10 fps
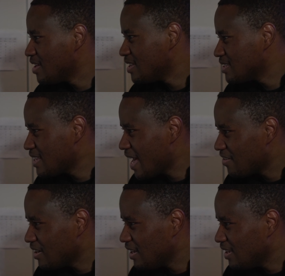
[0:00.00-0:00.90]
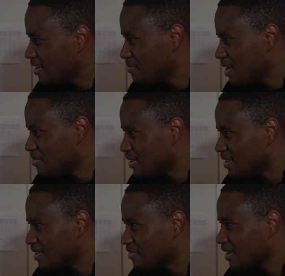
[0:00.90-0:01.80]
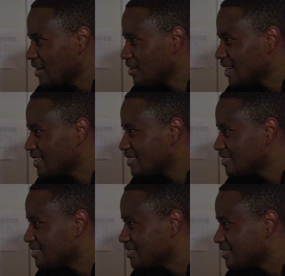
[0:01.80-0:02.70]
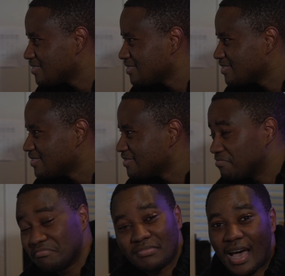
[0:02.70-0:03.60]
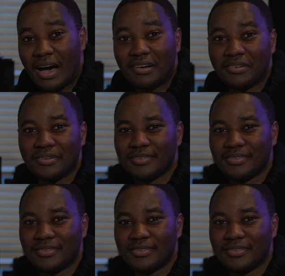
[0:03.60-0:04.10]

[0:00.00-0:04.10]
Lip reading: Is that really? Maybe. Final Cut? I don't know.